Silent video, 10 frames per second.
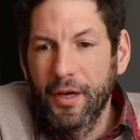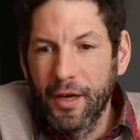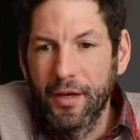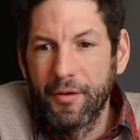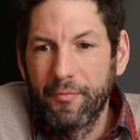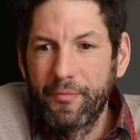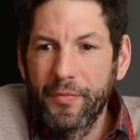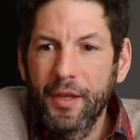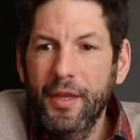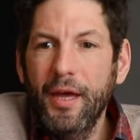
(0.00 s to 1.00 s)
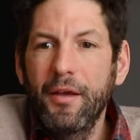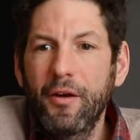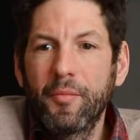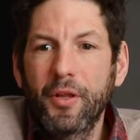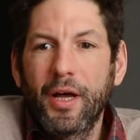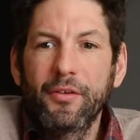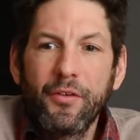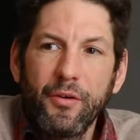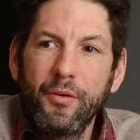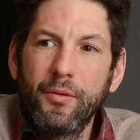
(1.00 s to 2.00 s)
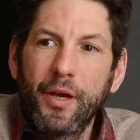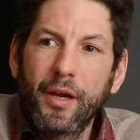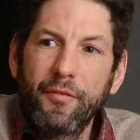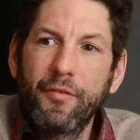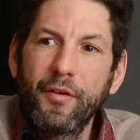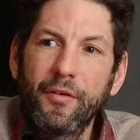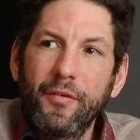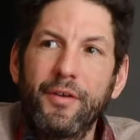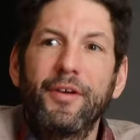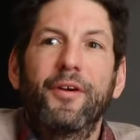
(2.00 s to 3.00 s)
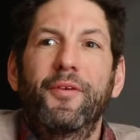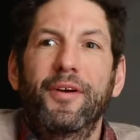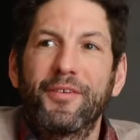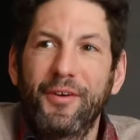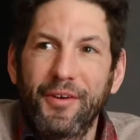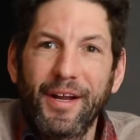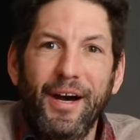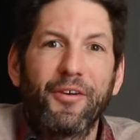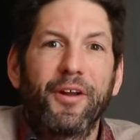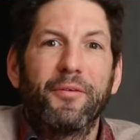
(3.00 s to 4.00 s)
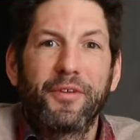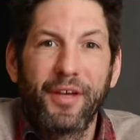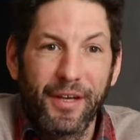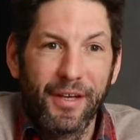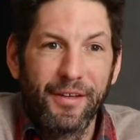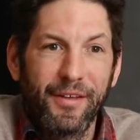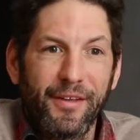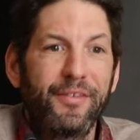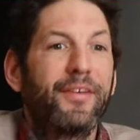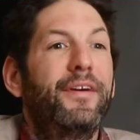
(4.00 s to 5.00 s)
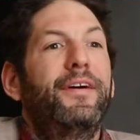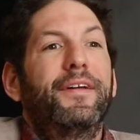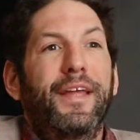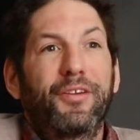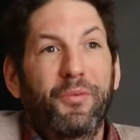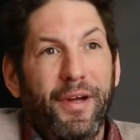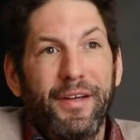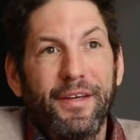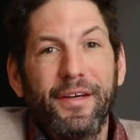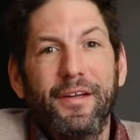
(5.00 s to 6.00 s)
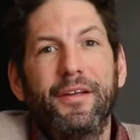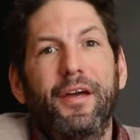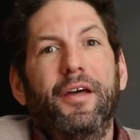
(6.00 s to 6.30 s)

And that hit home a lot too. And I feel, you know, when I started out and I was getting into this, that's what I did.